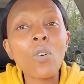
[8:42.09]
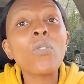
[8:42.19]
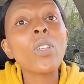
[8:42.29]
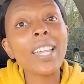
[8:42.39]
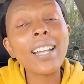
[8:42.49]

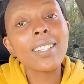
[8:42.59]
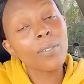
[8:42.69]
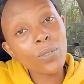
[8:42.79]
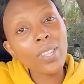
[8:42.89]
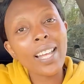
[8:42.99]
for that
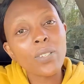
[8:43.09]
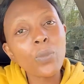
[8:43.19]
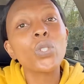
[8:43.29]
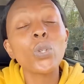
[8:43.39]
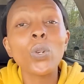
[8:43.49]
for that
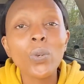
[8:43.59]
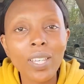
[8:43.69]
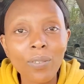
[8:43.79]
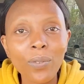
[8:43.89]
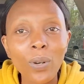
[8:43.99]
which you're
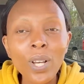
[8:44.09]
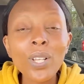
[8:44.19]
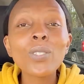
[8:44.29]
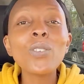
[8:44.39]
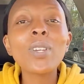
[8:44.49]
looking for
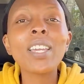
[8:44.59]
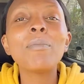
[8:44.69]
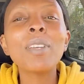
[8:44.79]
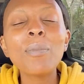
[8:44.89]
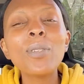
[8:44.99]
so you
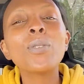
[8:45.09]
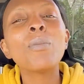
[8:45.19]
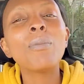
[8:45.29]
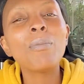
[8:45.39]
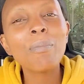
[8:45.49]
can be able
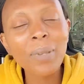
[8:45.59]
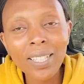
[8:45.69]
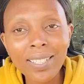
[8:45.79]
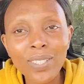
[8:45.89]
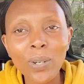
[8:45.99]
to
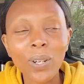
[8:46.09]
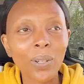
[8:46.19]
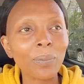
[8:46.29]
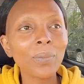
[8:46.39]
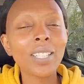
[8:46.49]
build
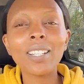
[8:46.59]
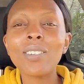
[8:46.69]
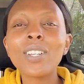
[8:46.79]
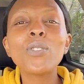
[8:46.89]
your you know,